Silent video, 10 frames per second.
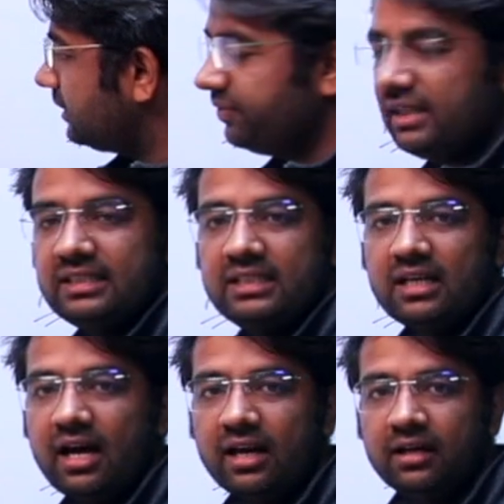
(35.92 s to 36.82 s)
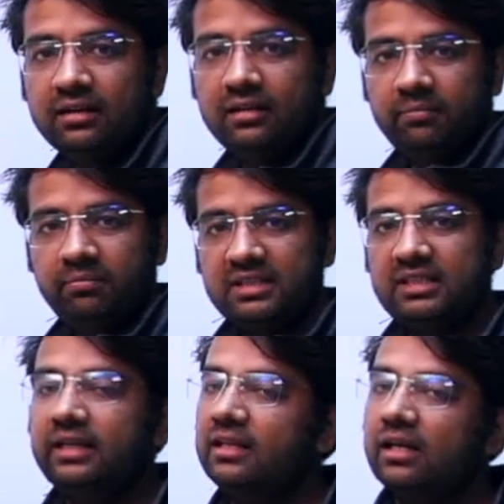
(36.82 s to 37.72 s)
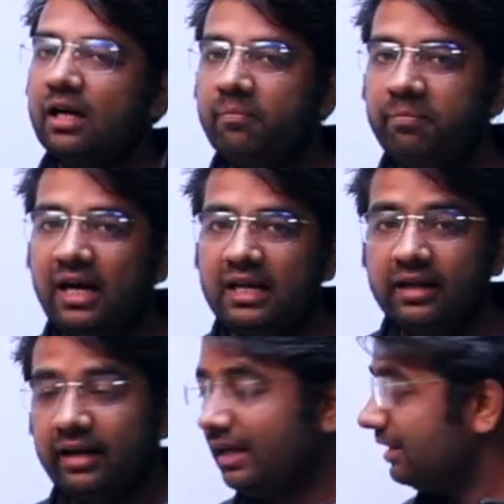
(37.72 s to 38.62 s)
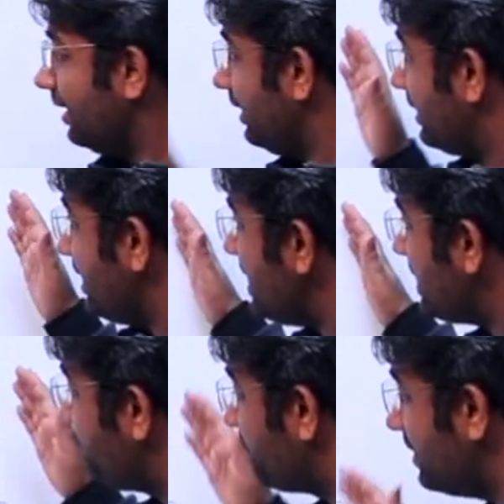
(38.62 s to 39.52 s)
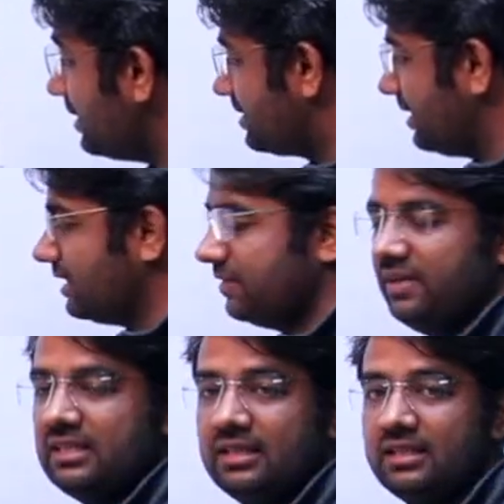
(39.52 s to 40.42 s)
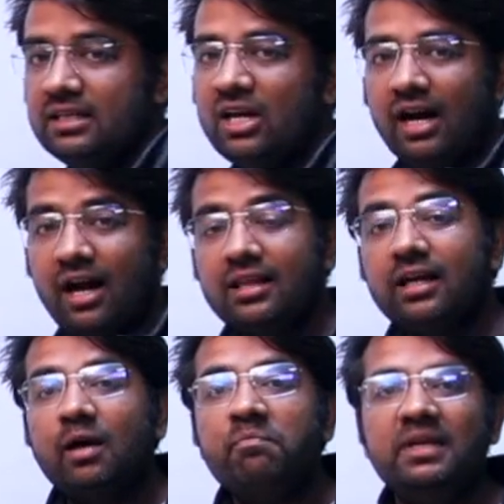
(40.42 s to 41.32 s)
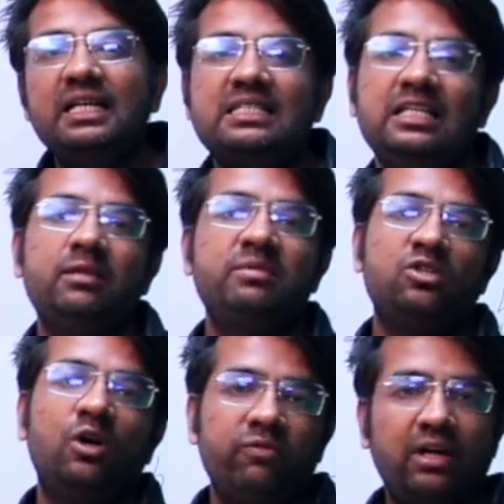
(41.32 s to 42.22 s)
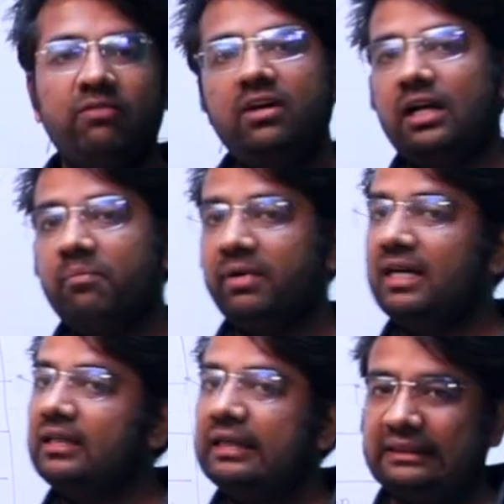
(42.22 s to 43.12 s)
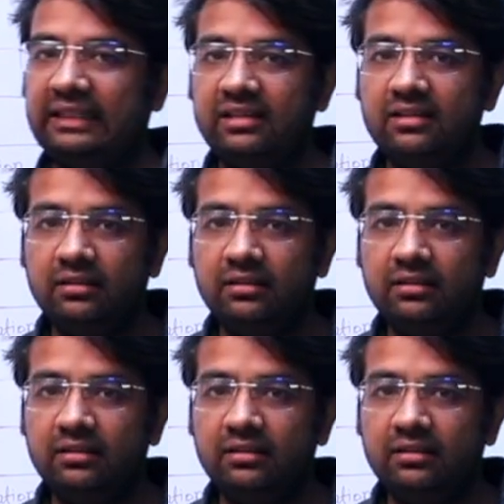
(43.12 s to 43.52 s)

phases are present in the compiler and these 6 phases are the complete syllabus of our compiler design.